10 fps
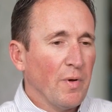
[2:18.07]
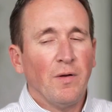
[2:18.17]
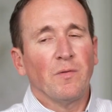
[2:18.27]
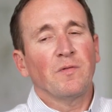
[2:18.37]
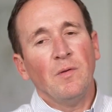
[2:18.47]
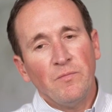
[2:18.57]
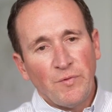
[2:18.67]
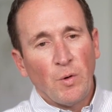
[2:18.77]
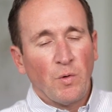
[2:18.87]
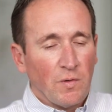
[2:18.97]
I know some
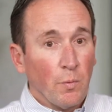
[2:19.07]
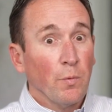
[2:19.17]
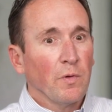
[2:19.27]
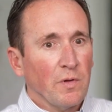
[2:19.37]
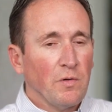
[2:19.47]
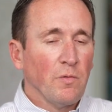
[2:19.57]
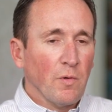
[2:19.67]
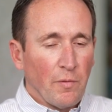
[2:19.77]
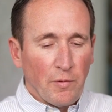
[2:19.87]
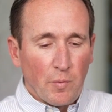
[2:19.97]
folks, they really do
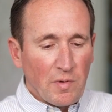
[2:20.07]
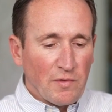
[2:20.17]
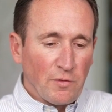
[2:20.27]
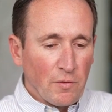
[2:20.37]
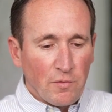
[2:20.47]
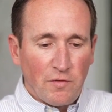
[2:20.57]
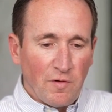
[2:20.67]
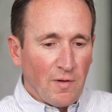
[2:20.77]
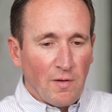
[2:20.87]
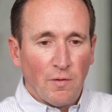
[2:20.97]
all their research
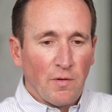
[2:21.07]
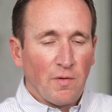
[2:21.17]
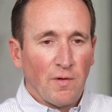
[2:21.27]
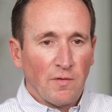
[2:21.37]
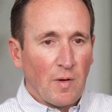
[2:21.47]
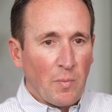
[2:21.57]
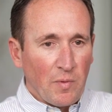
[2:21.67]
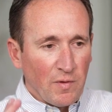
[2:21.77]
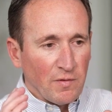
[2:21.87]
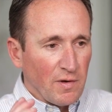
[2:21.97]
and they look things up
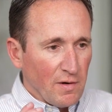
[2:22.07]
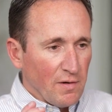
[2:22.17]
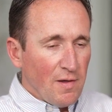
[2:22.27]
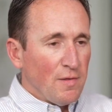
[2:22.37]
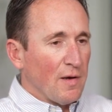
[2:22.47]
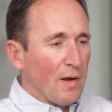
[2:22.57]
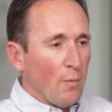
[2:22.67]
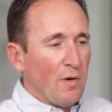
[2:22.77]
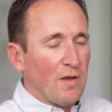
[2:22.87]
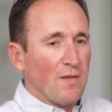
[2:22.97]
and they say, Nathan, I
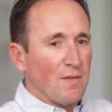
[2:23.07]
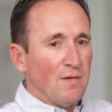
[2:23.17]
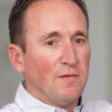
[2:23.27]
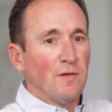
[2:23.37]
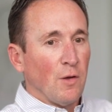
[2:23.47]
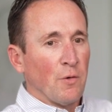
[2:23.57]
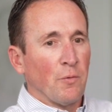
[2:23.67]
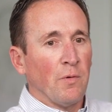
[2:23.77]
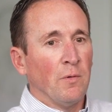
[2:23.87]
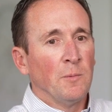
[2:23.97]
want to get this
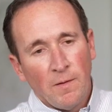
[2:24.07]
loan.